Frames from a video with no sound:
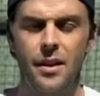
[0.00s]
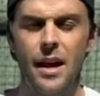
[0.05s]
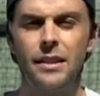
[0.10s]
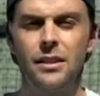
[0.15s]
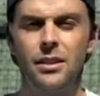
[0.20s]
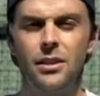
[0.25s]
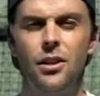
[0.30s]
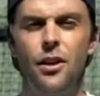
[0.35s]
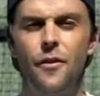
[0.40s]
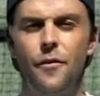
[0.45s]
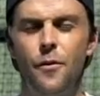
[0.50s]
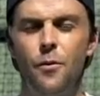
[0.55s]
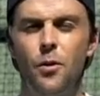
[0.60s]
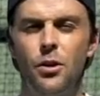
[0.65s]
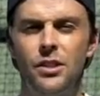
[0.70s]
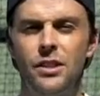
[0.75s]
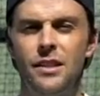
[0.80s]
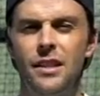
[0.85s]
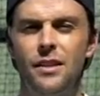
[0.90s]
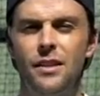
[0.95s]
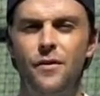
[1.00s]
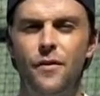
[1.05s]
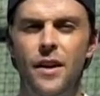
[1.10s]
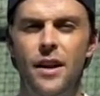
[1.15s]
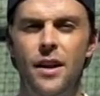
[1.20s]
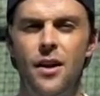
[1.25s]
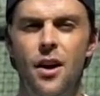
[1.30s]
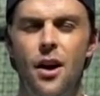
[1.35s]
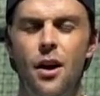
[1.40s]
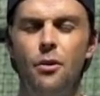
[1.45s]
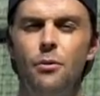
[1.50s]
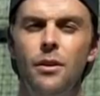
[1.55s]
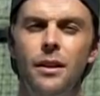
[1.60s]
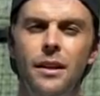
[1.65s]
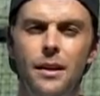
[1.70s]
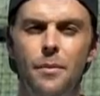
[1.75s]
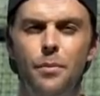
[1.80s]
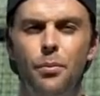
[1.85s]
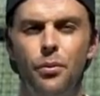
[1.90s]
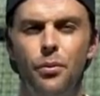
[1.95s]
Thanks a lot for watching this video. I
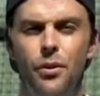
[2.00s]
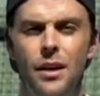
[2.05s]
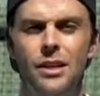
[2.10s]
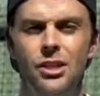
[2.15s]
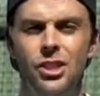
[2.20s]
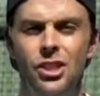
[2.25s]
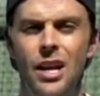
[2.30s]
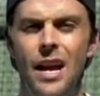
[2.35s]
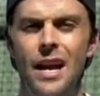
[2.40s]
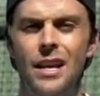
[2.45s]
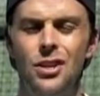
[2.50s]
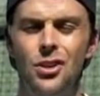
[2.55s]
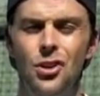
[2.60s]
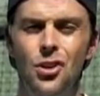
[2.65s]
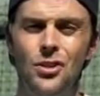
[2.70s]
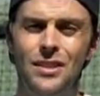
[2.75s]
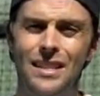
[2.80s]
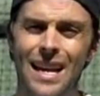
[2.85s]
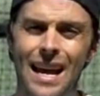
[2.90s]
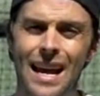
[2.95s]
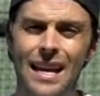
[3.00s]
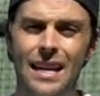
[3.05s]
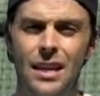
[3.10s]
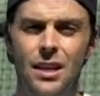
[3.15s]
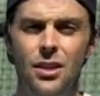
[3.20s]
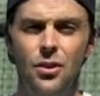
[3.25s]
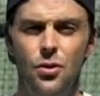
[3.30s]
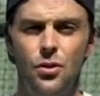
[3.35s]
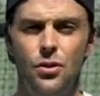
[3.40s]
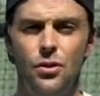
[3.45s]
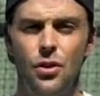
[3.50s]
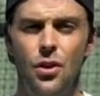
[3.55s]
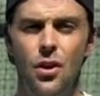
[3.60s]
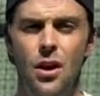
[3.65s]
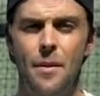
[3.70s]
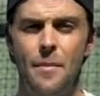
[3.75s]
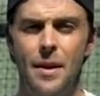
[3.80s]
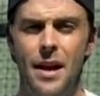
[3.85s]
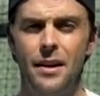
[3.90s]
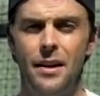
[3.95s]
really appreciate you taking your
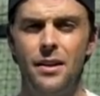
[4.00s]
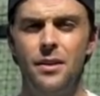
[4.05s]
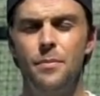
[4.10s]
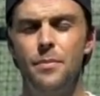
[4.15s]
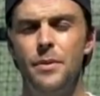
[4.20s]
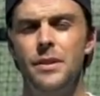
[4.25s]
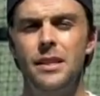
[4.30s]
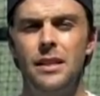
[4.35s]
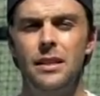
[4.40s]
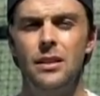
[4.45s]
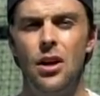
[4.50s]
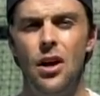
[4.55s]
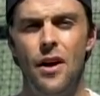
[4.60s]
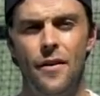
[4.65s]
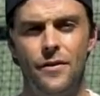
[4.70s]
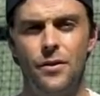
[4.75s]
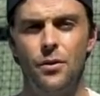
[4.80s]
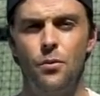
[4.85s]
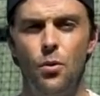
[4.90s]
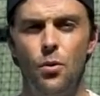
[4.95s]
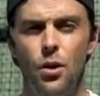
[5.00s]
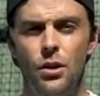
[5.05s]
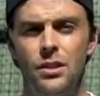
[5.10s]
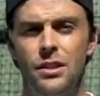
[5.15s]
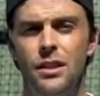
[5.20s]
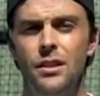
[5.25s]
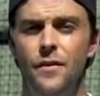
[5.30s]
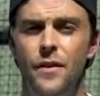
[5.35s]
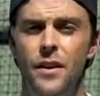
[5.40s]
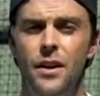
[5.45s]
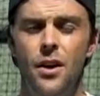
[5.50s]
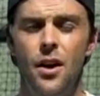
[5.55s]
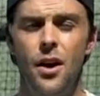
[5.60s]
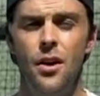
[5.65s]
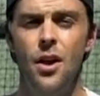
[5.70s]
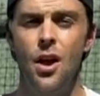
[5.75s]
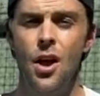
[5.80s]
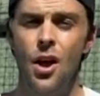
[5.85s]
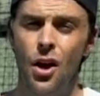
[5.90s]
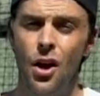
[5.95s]
time out of your busy life to watch this
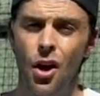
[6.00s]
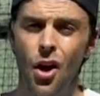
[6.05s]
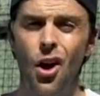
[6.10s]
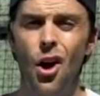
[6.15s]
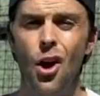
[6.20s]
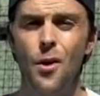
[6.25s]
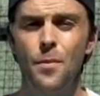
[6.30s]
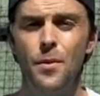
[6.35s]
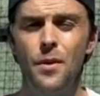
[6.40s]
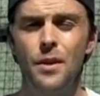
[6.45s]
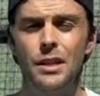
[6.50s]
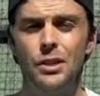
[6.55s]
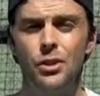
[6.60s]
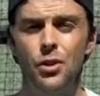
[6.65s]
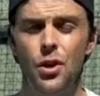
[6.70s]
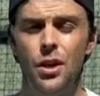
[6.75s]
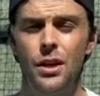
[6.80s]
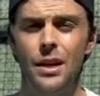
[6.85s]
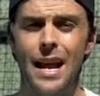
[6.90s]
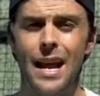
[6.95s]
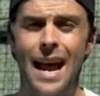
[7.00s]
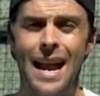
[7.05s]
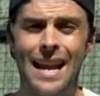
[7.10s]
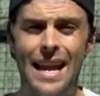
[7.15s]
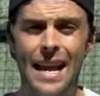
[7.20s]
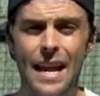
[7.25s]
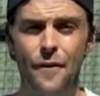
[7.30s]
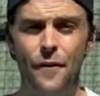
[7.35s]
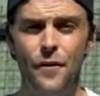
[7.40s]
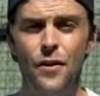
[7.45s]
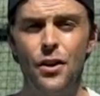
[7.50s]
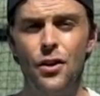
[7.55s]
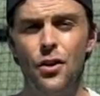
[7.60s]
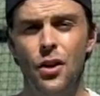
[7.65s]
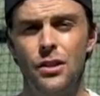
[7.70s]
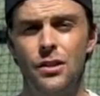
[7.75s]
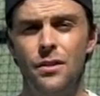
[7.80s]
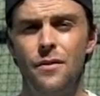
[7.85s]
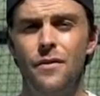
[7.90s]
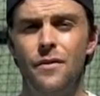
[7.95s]
video. I hope you enjoyed it, and if you
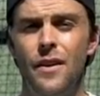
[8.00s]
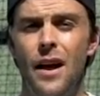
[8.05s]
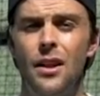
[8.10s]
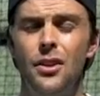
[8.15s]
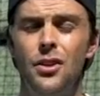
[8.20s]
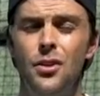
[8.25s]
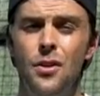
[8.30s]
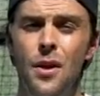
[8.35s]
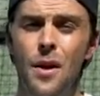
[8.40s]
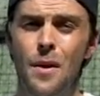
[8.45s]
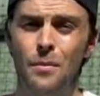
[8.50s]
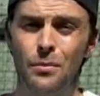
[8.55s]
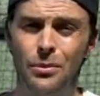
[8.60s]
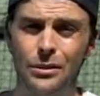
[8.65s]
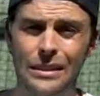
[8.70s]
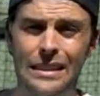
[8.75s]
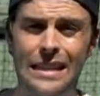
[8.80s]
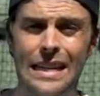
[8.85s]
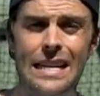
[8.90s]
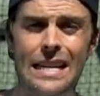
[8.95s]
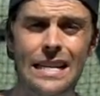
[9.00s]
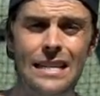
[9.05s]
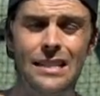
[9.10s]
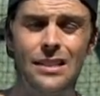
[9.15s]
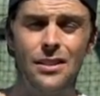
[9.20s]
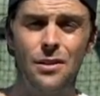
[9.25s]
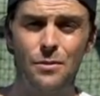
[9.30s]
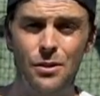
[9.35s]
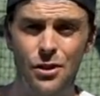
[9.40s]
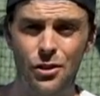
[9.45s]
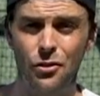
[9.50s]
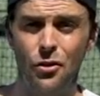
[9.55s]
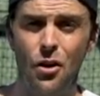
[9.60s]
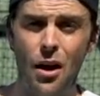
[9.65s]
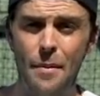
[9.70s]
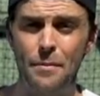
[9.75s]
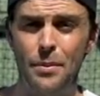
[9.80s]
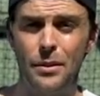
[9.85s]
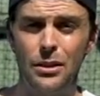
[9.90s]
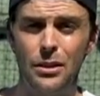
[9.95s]
got some value, please
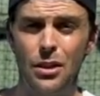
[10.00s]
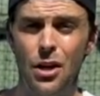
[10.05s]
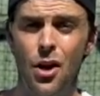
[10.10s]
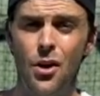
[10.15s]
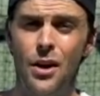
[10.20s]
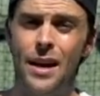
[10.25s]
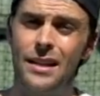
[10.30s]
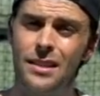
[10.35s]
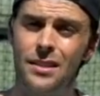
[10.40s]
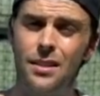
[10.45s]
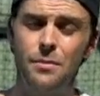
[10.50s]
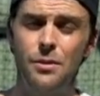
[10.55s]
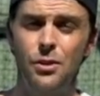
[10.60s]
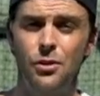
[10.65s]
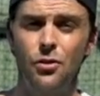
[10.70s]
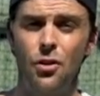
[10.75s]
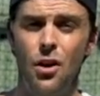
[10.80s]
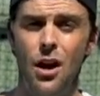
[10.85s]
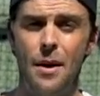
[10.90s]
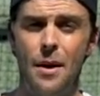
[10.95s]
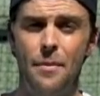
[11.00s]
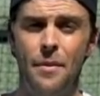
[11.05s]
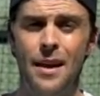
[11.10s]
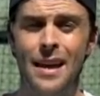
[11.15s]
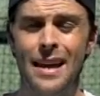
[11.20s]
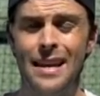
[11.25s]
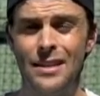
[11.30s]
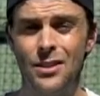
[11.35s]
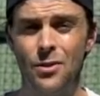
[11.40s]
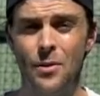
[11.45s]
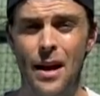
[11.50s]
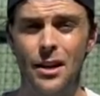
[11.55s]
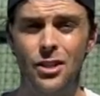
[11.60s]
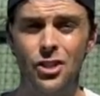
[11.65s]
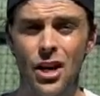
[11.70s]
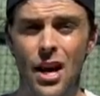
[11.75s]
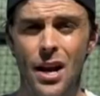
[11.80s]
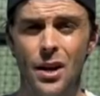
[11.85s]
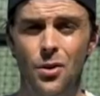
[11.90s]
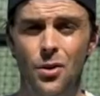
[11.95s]
subscribe below, hit subscribe to our
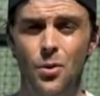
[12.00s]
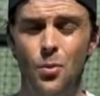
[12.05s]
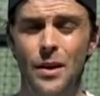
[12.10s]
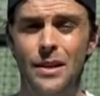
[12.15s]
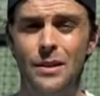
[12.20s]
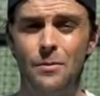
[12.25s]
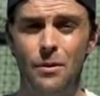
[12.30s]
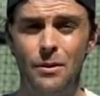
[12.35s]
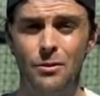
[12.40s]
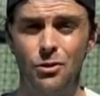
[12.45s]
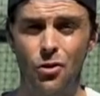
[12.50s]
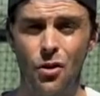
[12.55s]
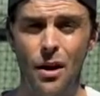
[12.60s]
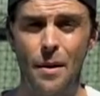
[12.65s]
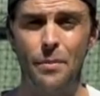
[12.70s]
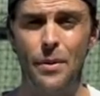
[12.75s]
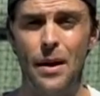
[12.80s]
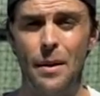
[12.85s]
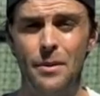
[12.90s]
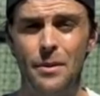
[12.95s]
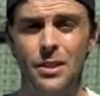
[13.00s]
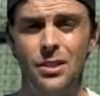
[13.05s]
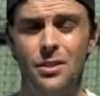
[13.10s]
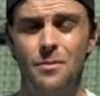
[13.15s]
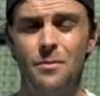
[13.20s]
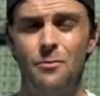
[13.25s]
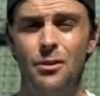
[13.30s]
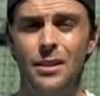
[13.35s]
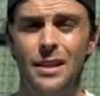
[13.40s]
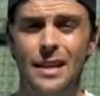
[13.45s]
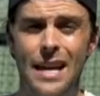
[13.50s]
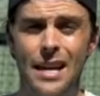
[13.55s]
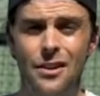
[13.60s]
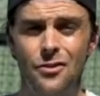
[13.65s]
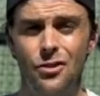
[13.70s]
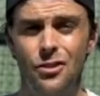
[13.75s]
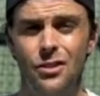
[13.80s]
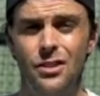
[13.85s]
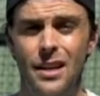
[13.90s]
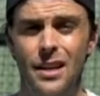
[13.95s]
channel. We try and publish some really
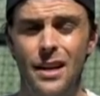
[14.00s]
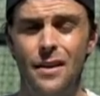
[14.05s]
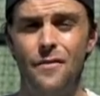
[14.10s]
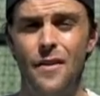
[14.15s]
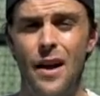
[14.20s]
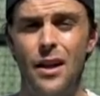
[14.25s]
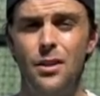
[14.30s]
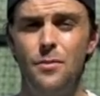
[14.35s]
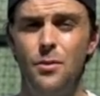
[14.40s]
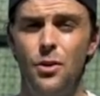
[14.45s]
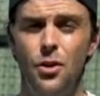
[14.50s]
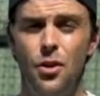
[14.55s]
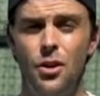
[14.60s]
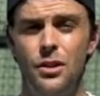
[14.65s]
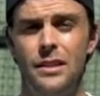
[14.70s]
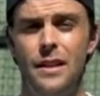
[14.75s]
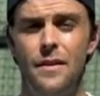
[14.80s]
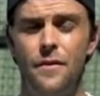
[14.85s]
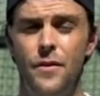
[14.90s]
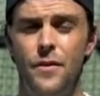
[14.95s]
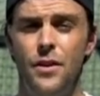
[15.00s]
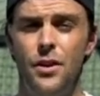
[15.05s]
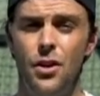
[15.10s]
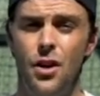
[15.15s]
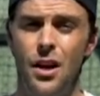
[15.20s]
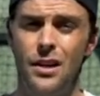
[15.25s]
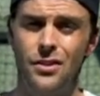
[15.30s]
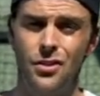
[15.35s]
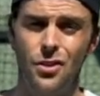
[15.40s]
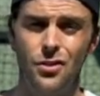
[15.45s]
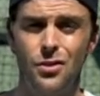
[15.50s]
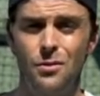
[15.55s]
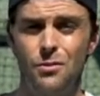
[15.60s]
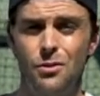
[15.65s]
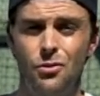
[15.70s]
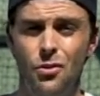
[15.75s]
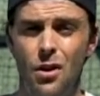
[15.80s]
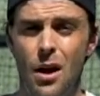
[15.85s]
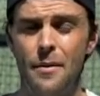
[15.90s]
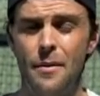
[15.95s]
interesting and valuable content for you guys, so
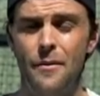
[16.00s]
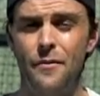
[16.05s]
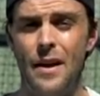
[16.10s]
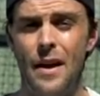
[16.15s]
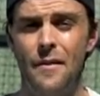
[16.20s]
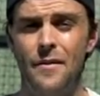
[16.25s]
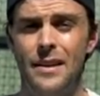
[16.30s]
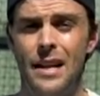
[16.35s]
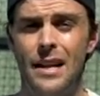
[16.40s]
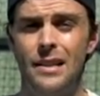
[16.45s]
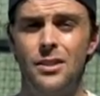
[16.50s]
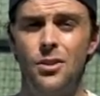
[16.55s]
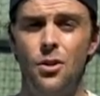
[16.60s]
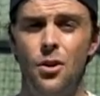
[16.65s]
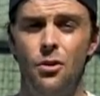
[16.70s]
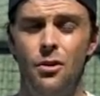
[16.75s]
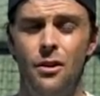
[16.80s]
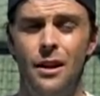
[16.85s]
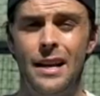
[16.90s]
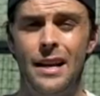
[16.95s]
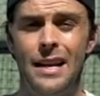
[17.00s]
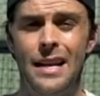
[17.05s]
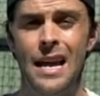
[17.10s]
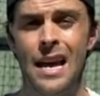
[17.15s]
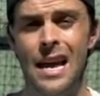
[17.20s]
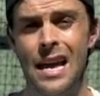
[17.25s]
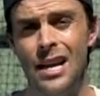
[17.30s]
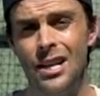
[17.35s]
subscribe if you haven't done so already.